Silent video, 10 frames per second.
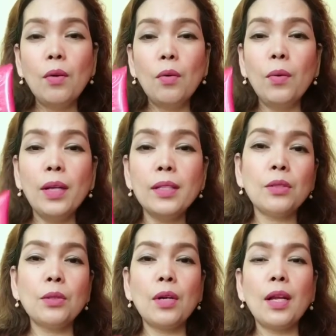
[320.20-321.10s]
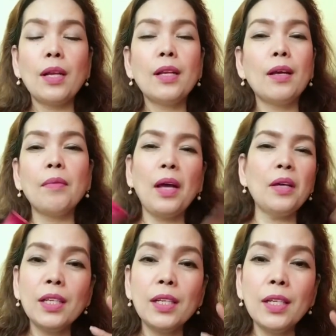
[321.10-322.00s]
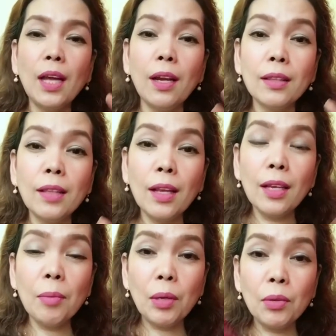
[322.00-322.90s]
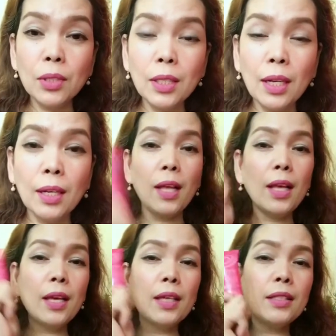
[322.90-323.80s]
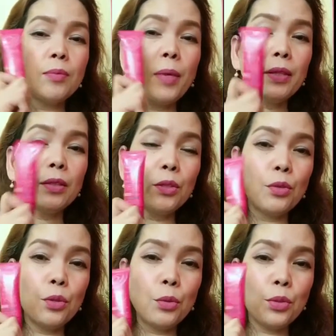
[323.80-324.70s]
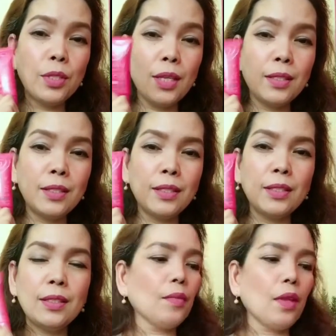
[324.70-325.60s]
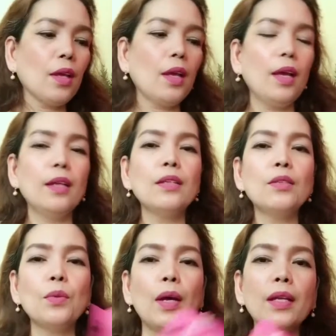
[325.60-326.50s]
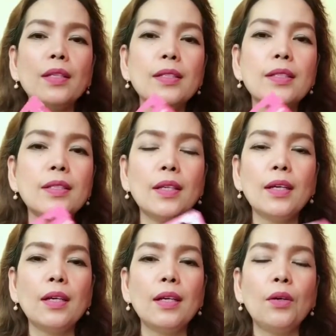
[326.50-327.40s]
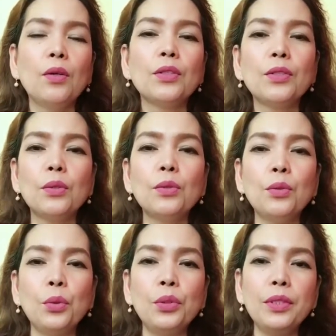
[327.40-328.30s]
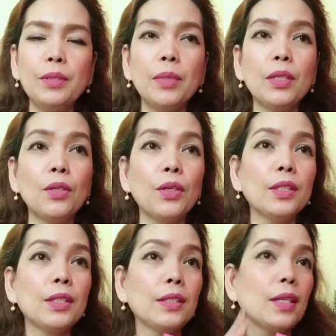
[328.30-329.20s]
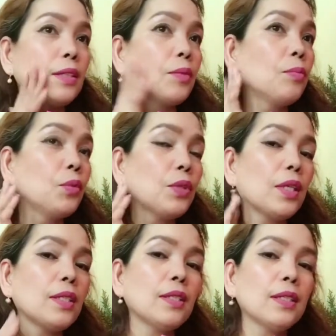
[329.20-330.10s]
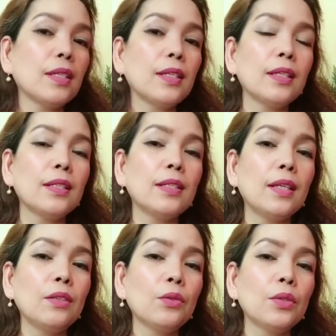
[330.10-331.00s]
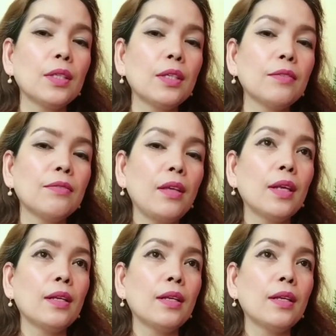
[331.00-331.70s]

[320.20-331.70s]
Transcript: once natural na ay halata na meron siyang nilagay, it's better to use this. And this one is also good because na smoothens niya yan din yung face.